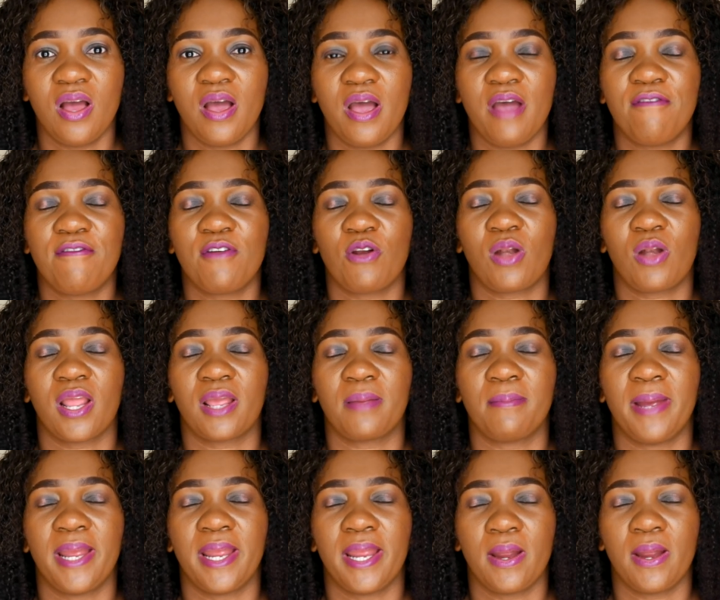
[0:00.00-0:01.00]
I felt like
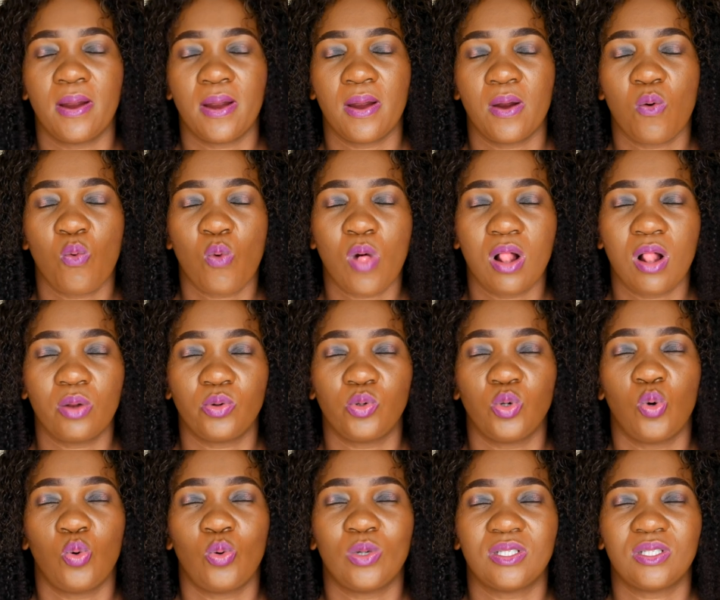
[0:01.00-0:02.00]
my world
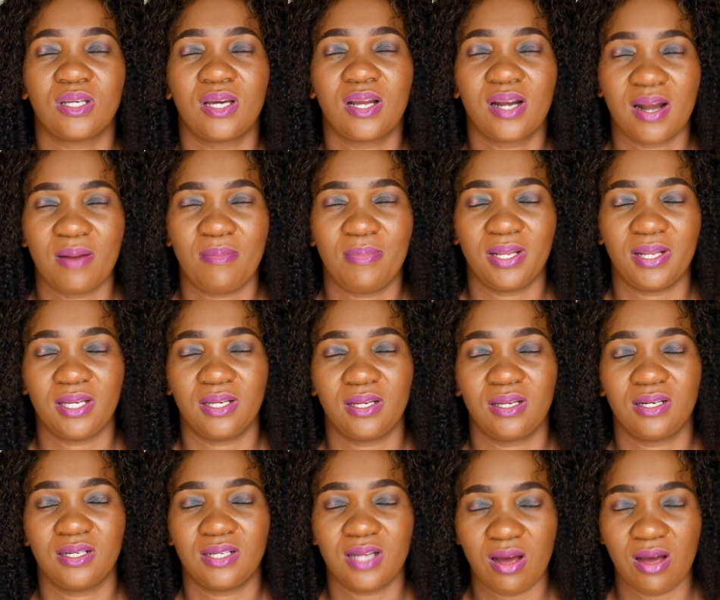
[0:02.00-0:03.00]
was crumbling
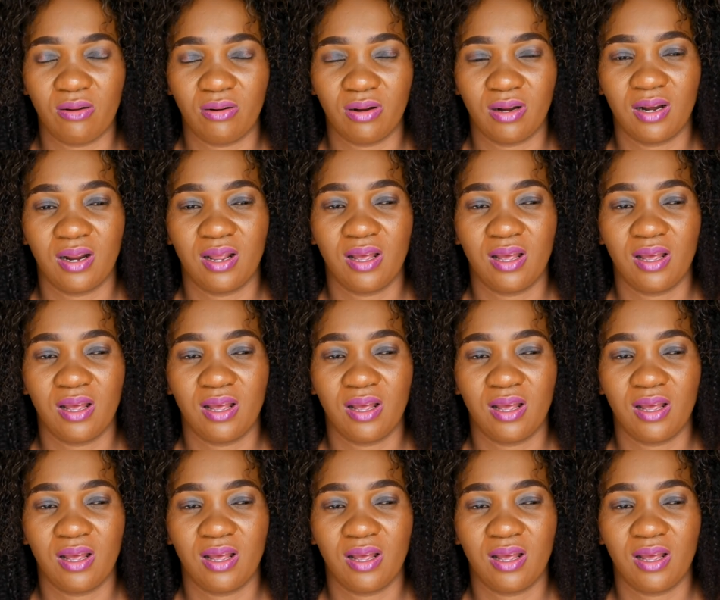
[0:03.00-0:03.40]
down.